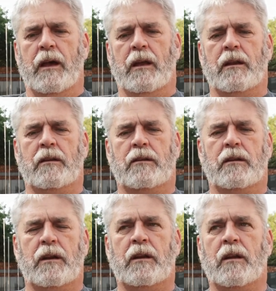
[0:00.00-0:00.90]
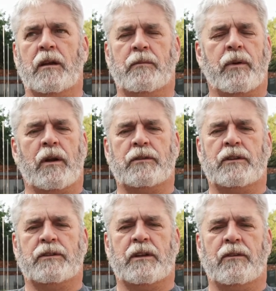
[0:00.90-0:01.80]
And in that
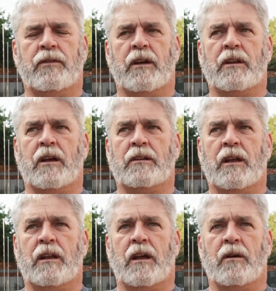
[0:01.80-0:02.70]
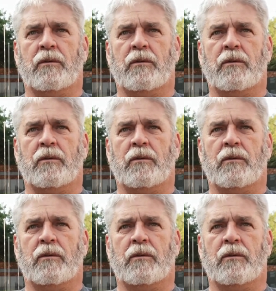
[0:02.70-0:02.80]
process, they found out that